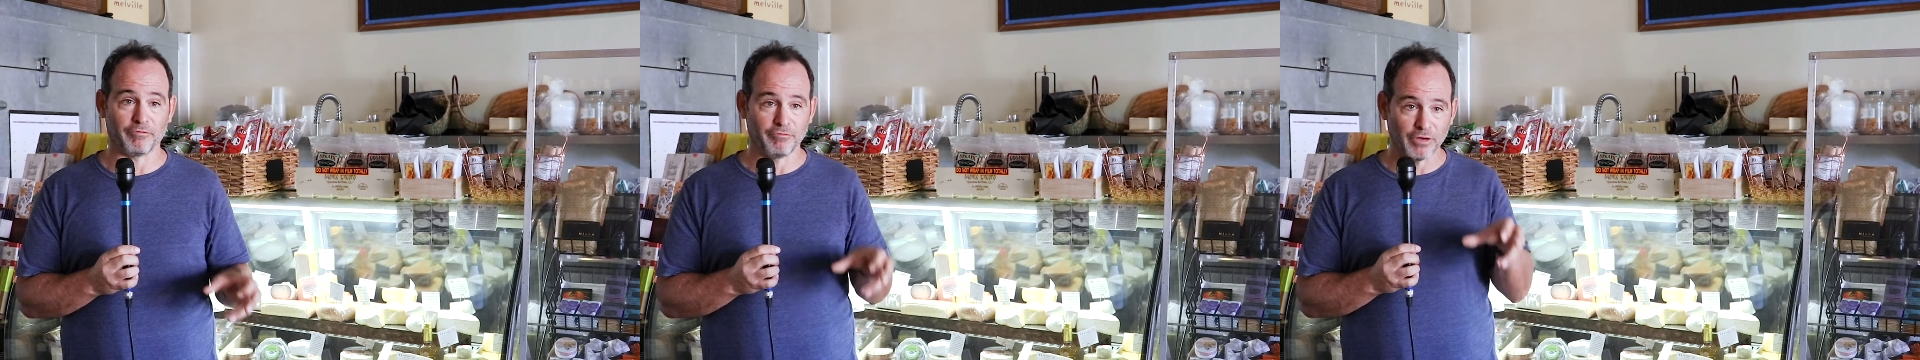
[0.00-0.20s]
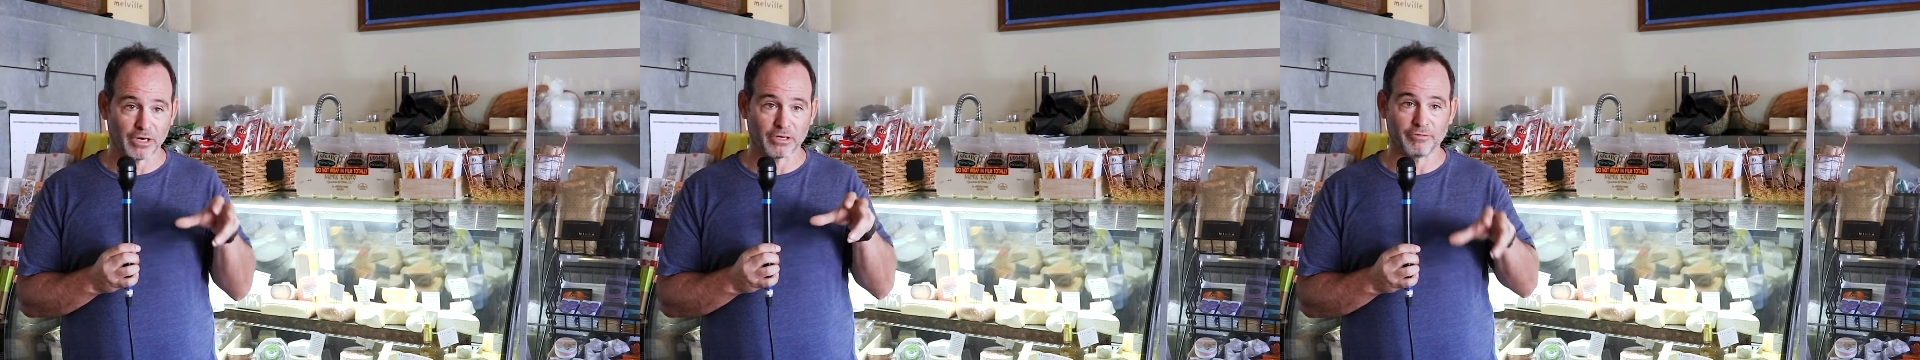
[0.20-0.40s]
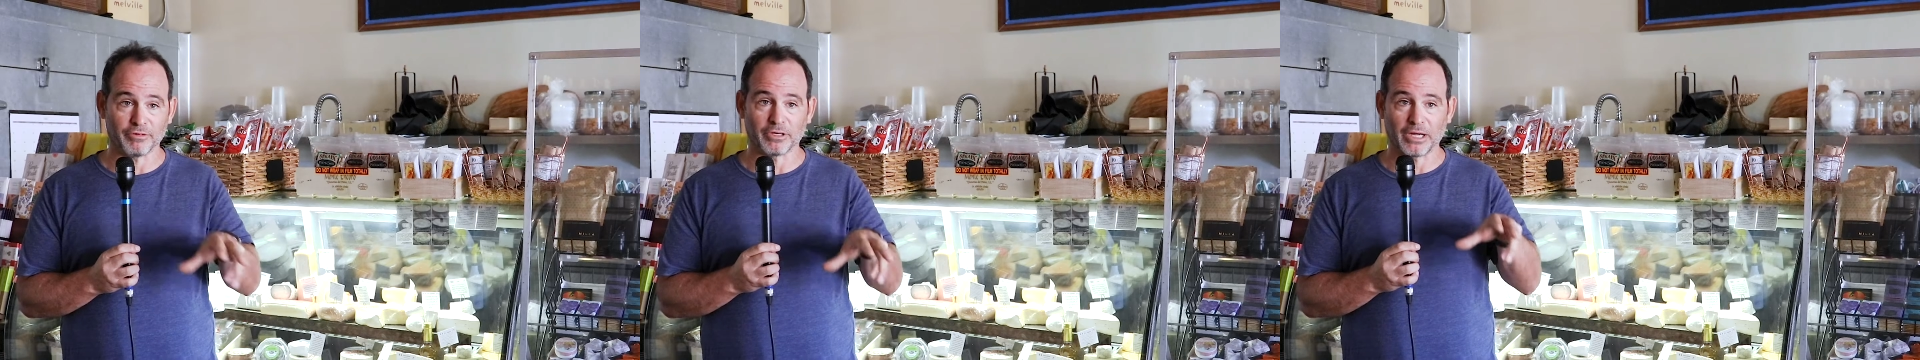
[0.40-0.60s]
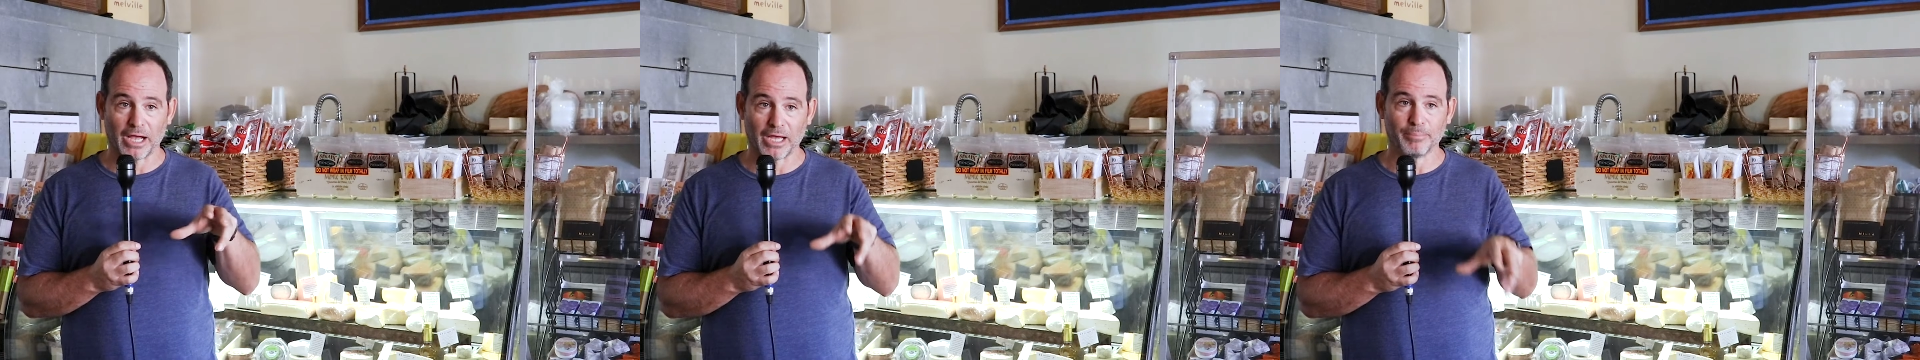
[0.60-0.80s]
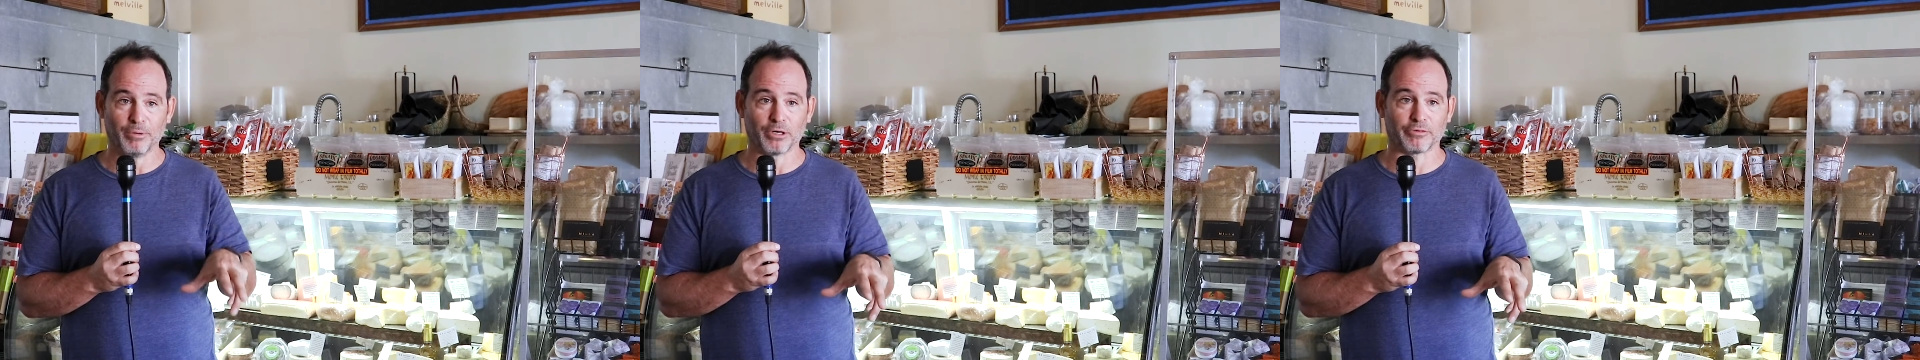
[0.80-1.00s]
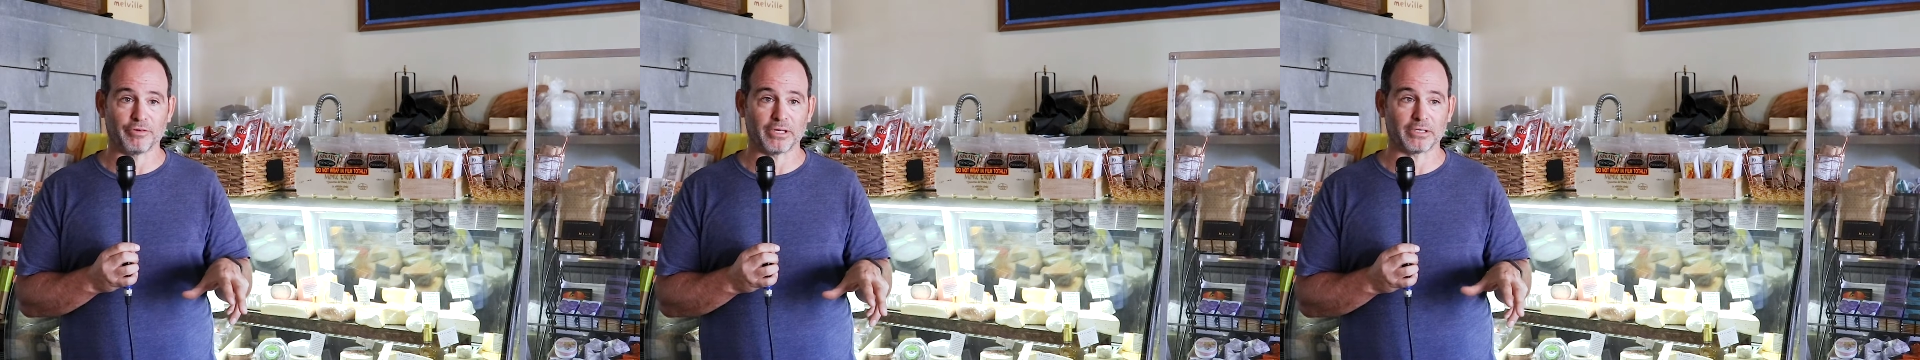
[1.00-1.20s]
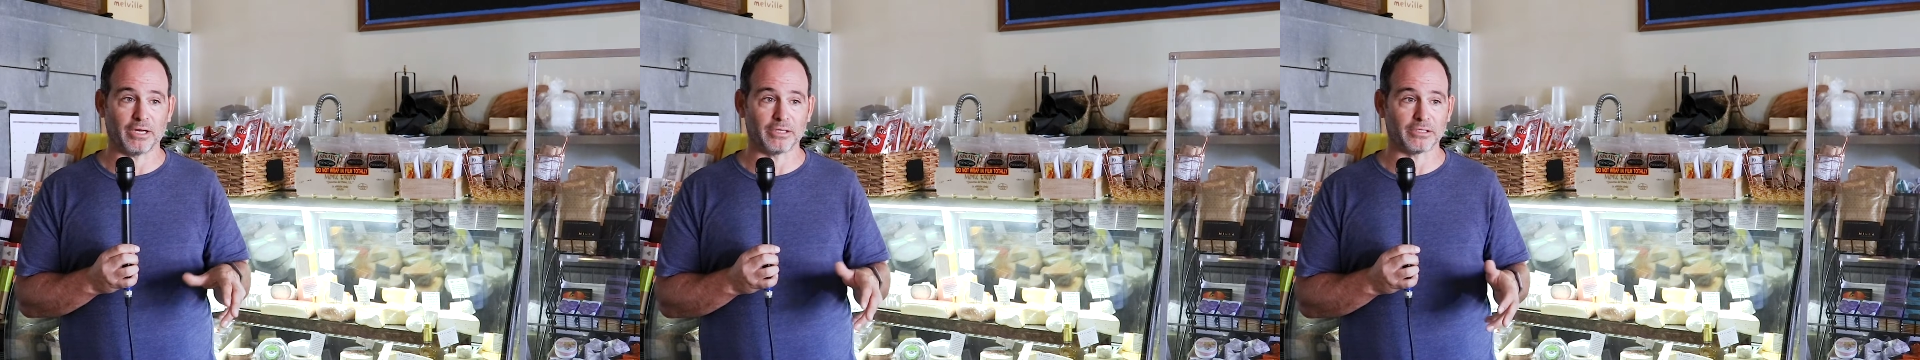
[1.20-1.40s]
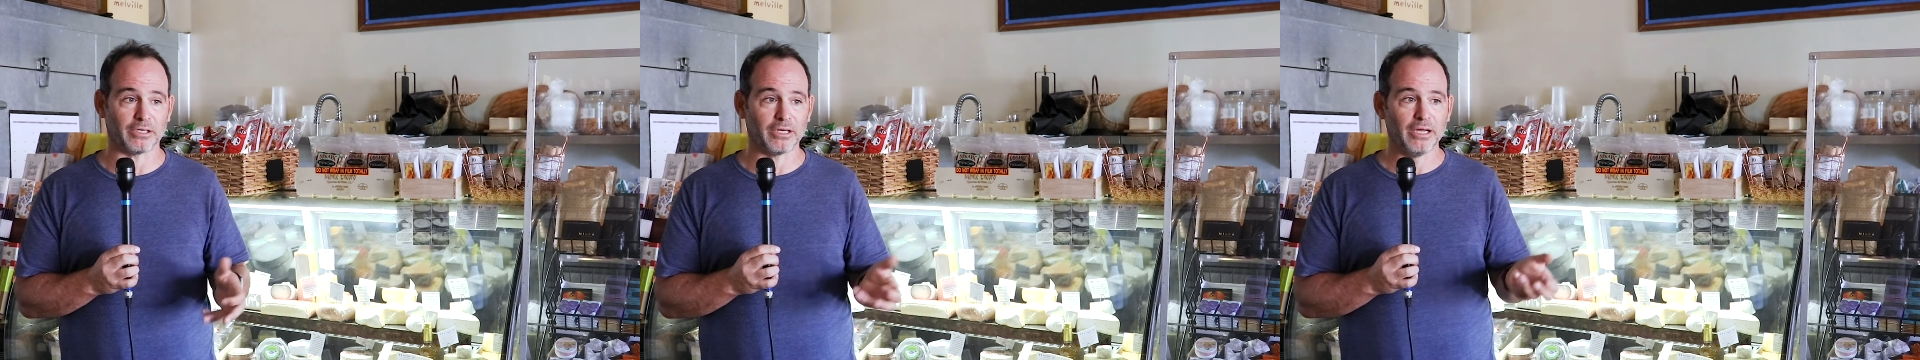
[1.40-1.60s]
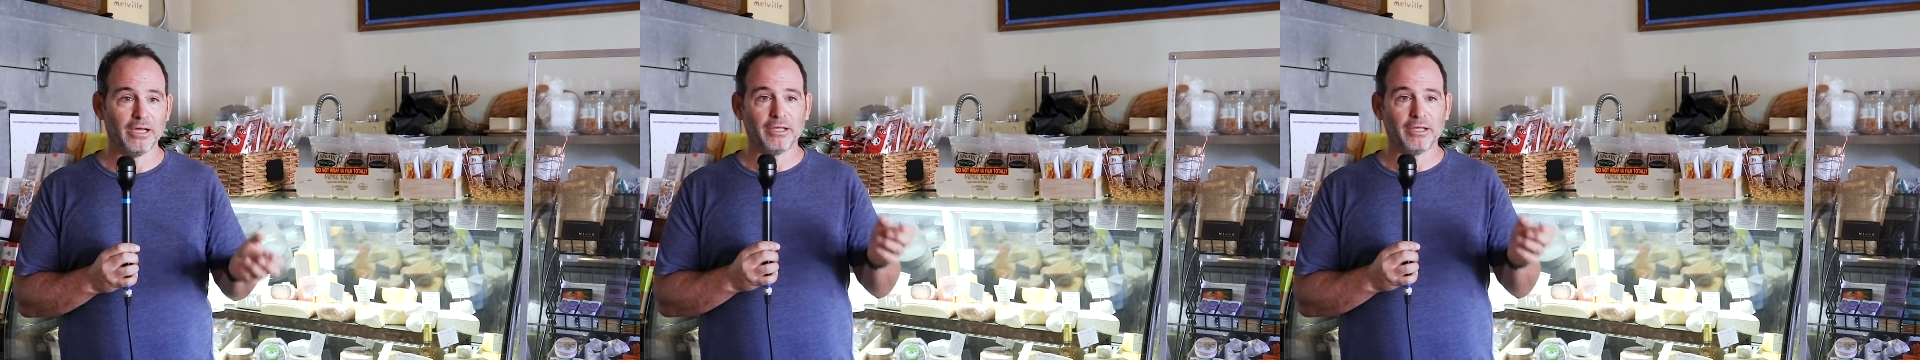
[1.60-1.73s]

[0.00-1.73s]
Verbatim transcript: very, very high butterfat content.